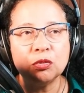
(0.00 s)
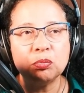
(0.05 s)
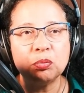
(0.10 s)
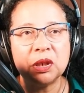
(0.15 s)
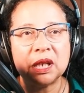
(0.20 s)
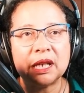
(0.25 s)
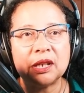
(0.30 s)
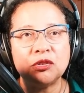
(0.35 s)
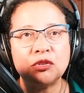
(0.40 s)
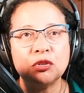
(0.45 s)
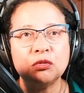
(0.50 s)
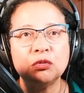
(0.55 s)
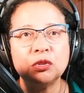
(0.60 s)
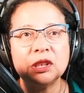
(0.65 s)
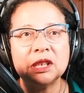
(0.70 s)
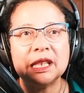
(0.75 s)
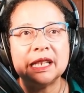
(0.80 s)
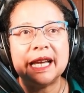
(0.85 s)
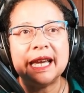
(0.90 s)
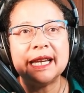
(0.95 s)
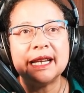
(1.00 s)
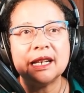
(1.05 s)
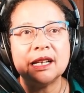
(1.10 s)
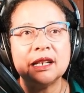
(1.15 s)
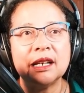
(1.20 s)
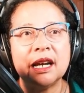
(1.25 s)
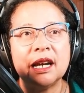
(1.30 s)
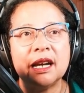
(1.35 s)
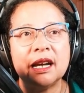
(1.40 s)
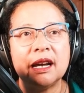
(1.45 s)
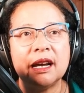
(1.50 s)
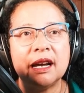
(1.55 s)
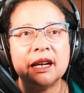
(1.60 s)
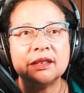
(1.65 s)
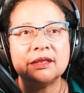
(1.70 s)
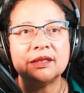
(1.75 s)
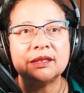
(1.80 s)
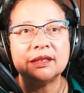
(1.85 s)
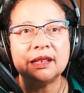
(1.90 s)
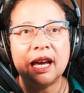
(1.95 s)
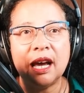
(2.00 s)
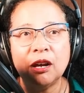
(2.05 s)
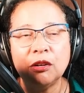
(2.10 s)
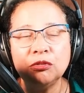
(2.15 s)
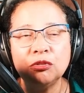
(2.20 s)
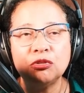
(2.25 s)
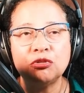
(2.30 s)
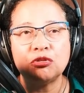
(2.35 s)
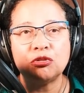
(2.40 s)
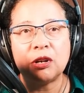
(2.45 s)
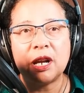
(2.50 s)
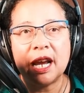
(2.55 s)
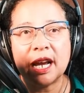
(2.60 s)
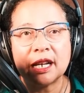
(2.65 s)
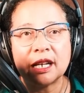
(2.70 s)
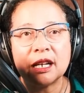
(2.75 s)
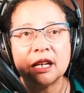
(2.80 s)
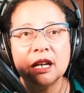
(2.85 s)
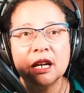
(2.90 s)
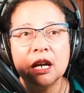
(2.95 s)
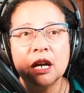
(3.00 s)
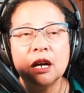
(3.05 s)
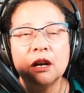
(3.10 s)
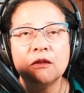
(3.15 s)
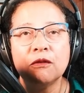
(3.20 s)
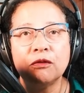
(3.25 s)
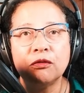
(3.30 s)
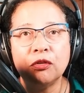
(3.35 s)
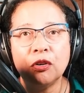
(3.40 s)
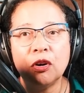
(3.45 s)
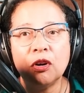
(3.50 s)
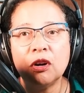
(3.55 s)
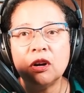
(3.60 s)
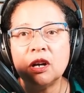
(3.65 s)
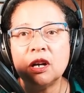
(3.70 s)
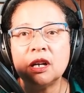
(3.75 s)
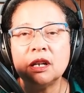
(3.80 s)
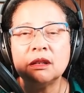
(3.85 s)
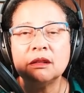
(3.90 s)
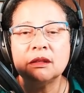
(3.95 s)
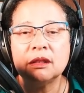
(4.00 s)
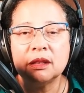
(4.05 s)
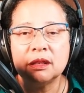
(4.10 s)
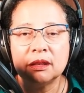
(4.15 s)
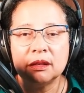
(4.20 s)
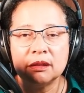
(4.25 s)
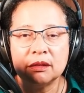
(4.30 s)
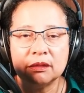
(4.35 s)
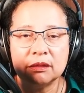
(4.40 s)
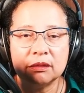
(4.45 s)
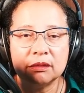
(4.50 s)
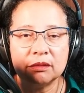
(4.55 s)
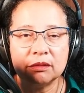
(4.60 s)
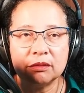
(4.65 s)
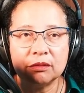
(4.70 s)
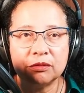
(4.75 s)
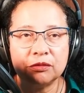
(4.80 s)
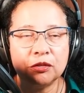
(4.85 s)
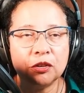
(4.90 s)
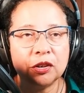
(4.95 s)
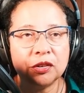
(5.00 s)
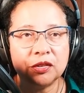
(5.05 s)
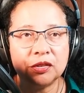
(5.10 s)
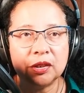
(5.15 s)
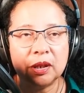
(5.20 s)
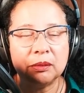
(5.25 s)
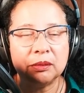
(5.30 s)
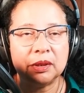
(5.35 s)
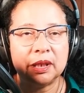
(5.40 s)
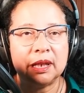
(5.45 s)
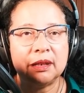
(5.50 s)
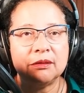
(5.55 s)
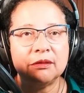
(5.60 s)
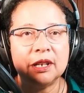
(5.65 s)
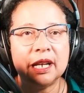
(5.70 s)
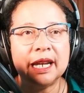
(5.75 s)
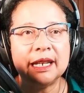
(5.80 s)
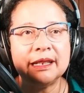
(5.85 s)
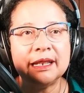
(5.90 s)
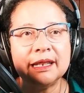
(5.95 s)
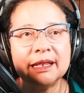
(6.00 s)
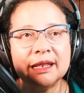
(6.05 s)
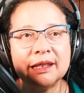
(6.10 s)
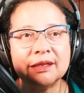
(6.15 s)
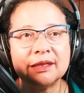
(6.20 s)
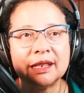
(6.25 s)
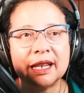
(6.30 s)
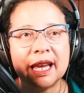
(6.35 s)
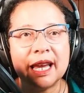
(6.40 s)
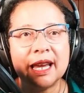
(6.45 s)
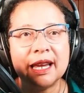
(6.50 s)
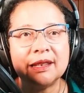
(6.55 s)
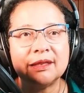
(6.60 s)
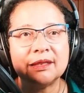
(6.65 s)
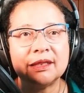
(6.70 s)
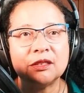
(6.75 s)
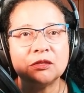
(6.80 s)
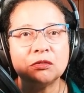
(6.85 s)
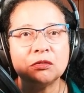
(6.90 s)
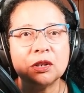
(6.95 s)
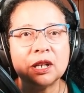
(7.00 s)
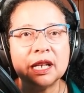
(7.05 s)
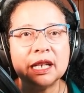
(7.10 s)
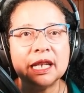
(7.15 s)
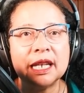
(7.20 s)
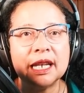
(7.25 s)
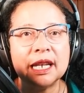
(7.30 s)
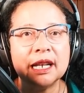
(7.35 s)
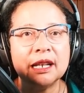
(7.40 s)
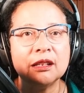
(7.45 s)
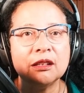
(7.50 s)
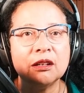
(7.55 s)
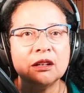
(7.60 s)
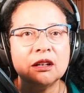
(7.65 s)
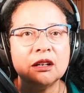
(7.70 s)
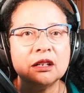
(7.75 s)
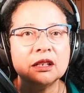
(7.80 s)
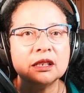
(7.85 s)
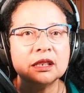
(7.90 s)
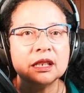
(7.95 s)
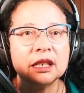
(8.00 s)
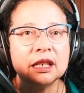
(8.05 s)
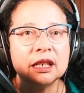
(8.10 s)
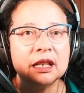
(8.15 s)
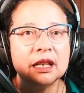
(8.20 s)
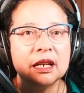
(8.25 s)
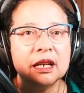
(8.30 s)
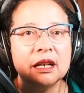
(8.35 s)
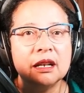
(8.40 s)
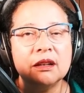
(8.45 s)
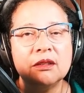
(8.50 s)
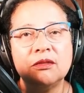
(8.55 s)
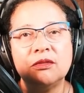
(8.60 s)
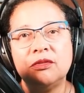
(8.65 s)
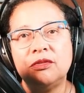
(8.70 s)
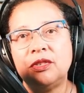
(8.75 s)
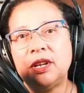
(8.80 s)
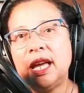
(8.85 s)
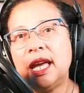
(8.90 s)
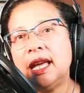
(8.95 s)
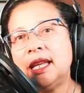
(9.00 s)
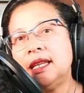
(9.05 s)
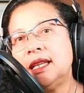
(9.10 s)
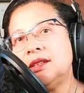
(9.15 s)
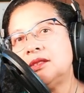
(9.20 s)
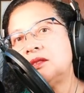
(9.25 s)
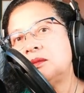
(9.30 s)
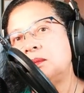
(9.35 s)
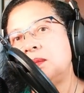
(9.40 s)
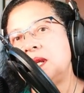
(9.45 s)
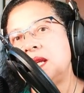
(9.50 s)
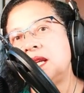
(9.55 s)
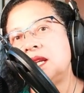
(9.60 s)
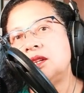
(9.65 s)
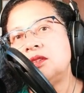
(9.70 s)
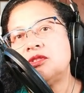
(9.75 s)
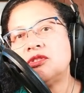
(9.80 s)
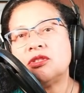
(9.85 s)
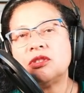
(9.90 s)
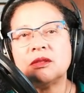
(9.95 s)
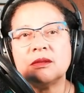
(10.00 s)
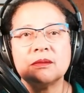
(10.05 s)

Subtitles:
because you would like a soundtrack for something, right? In this case, it's running along Venice Beach